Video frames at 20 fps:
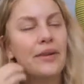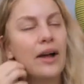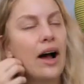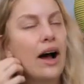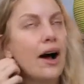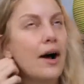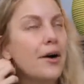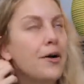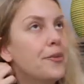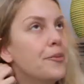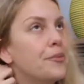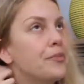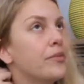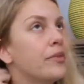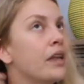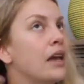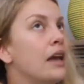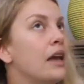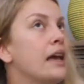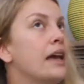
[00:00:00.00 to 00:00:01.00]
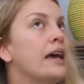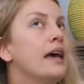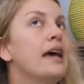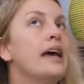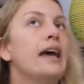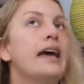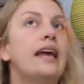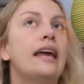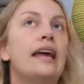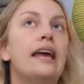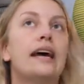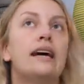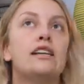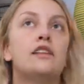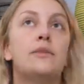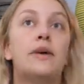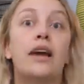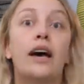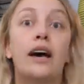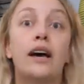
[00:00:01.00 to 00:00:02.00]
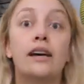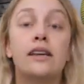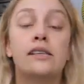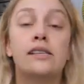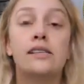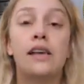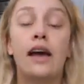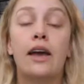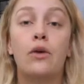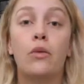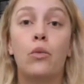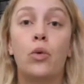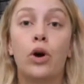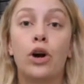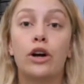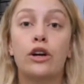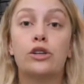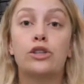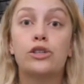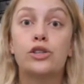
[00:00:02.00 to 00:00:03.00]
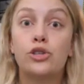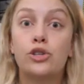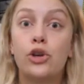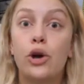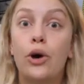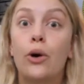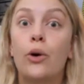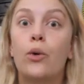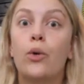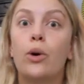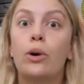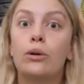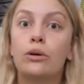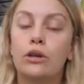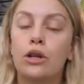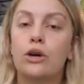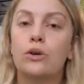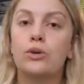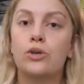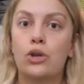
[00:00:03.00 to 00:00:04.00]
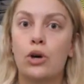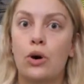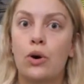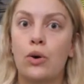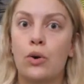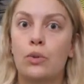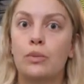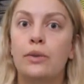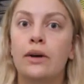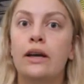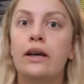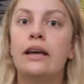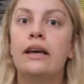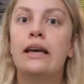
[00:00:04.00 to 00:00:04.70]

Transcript: Um, and because I work so close to home,